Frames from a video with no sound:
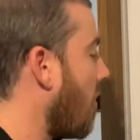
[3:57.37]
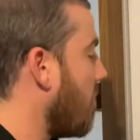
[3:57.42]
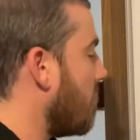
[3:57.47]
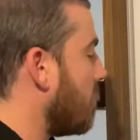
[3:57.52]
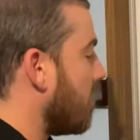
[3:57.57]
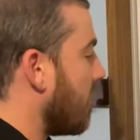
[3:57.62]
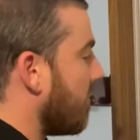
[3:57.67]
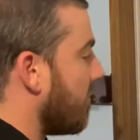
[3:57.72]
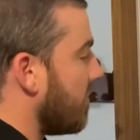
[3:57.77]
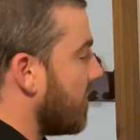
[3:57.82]
But
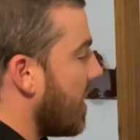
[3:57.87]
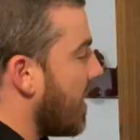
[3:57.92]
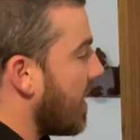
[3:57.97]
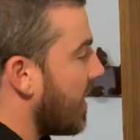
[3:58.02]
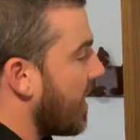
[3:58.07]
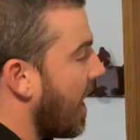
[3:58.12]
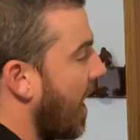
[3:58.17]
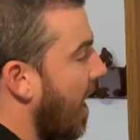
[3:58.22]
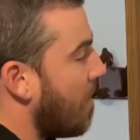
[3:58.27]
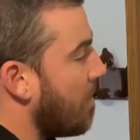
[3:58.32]
if they're
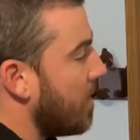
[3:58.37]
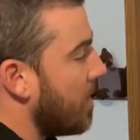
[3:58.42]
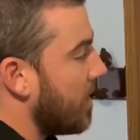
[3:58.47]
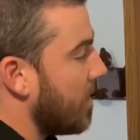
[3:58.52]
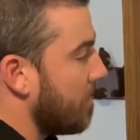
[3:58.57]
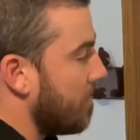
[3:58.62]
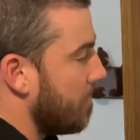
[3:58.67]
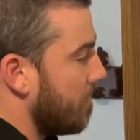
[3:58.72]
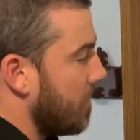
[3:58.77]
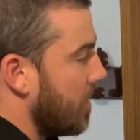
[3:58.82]

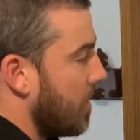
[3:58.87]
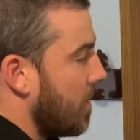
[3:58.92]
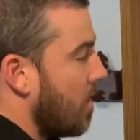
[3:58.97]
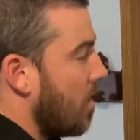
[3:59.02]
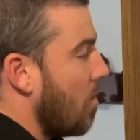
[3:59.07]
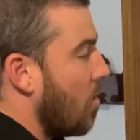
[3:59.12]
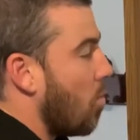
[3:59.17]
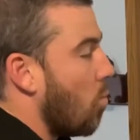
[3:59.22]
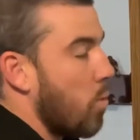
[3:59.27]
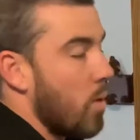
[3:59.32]
coming
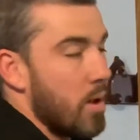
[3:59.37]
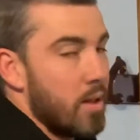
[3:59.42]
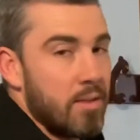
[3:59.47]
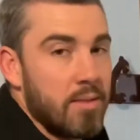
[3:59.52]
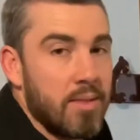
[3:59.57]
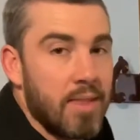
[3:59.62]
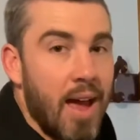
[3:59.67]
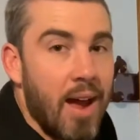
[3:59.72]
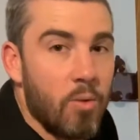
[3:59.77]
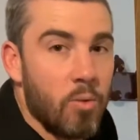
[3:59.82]
with
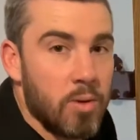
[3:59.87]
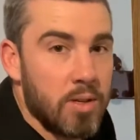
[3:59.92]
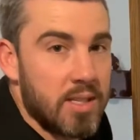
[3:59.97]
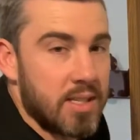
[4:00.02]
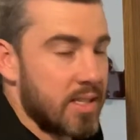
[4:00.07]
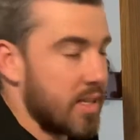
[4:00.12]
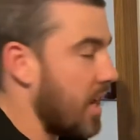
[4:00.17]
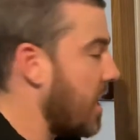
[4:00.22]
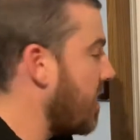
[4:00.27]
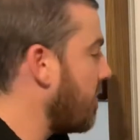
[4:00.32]
that
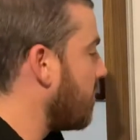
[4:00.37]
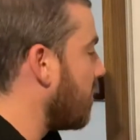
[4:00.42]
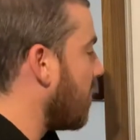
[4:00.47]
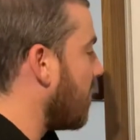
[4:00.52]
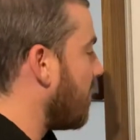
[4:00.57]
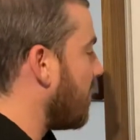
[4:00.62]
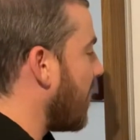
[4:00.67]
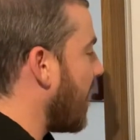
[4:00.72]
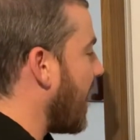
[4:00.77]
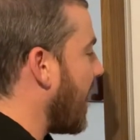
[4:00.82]
receiver
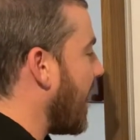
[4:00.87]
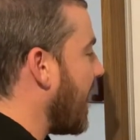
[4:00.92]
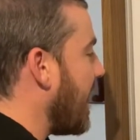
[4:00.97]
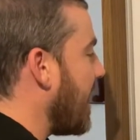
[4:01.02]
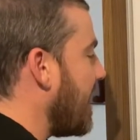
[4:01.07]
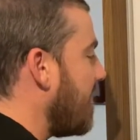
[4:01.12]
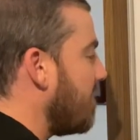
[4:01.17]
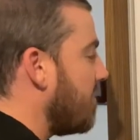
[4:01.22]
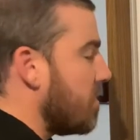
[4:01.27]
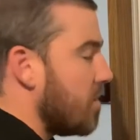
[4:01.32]
for
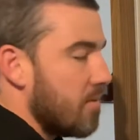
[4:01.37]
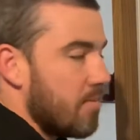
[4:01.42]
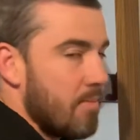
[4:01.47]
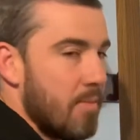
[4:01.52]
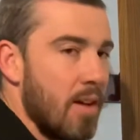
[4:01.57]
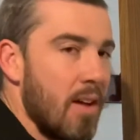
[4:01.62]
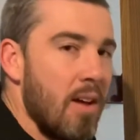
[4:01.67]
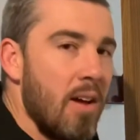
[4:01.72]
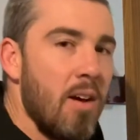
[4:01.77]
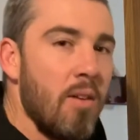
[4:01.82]
even
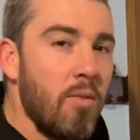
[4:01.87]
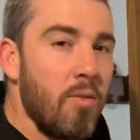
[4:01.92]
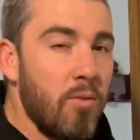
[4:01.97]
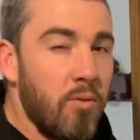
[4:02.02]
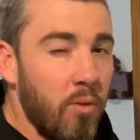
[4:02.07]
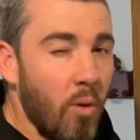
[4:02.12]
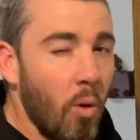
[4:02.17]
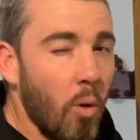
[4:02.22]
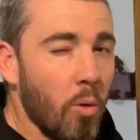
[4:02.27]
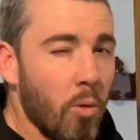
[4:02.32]

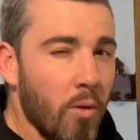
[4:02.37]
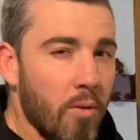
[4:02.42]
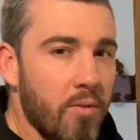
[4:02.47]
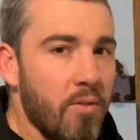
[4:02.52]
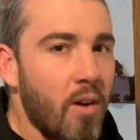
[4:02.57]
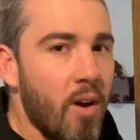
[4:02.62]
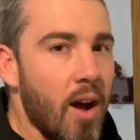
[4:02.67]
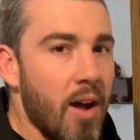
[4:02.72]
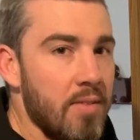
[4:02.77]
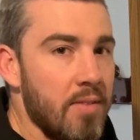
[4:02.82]
4 or 5